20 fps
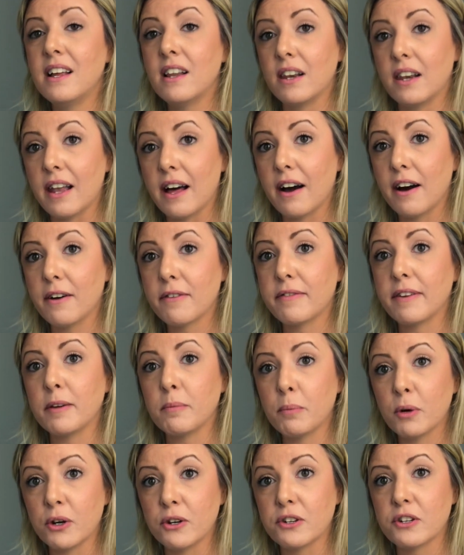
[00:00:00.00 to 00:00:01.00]
laughing,
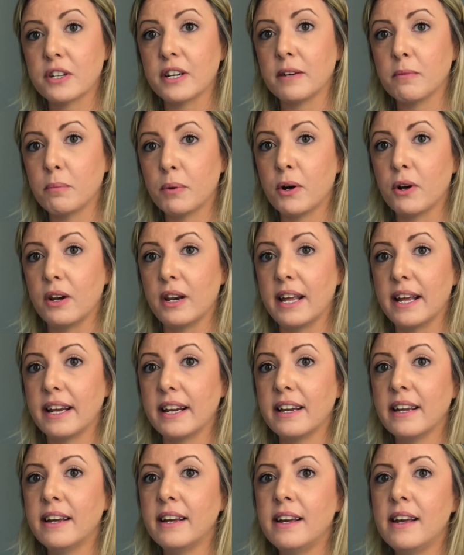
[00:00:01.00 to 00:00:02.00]
pushing,
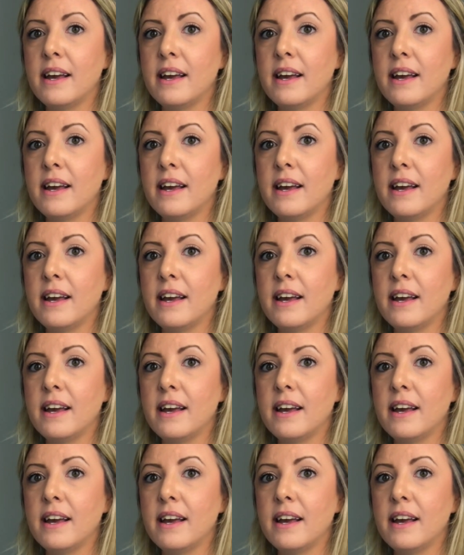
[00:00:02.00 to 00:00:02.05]
pulling.